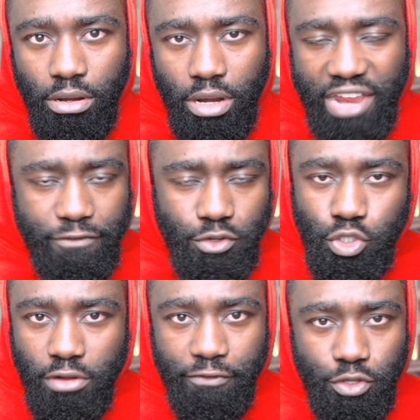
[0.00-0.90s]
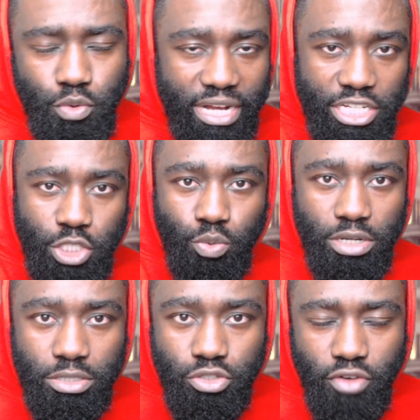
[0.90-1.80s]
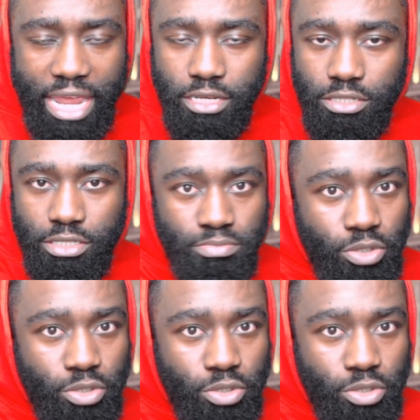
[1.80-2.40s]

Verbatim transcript: I feel sorry for you, and I just want to try and